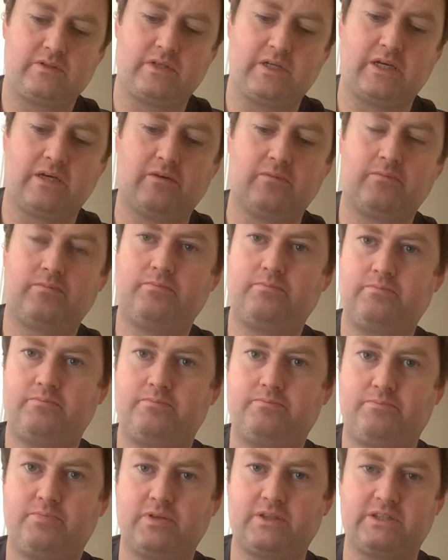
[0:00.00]
now
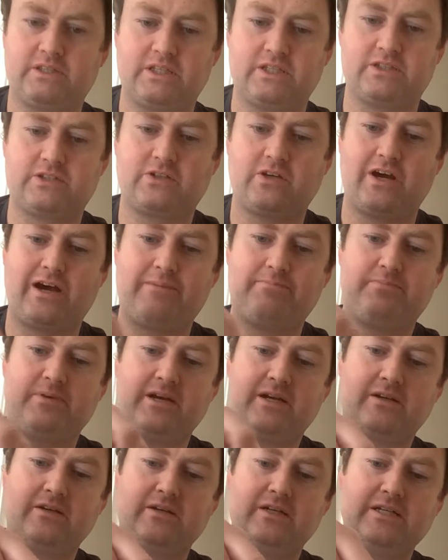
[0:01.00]
put this top
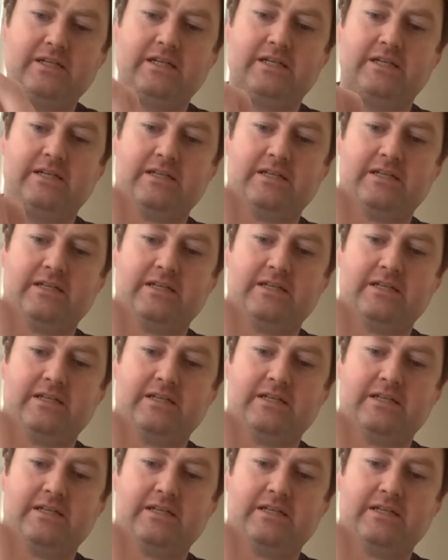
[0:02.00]
back on